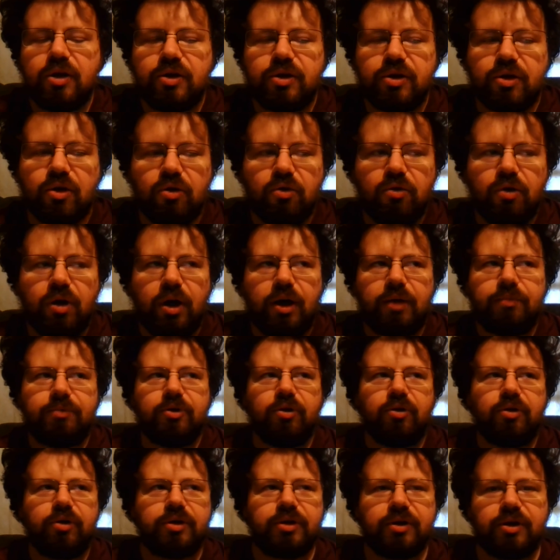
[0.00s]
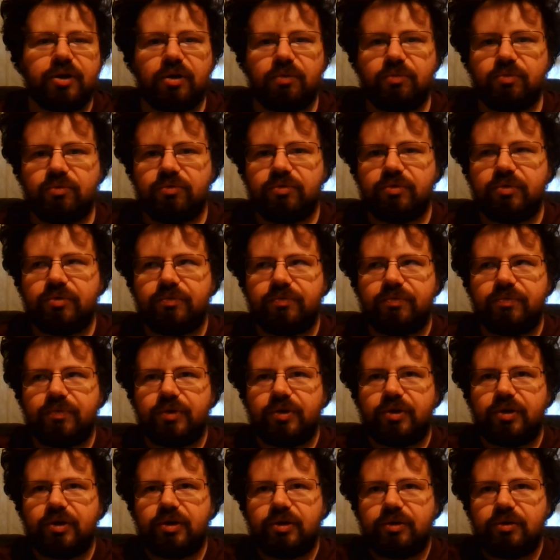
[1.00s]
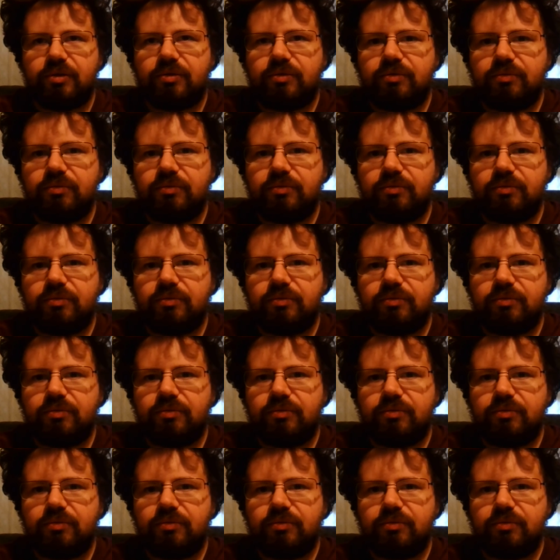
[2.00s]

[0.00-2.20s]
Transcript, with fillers: So I've talked a couple of uh,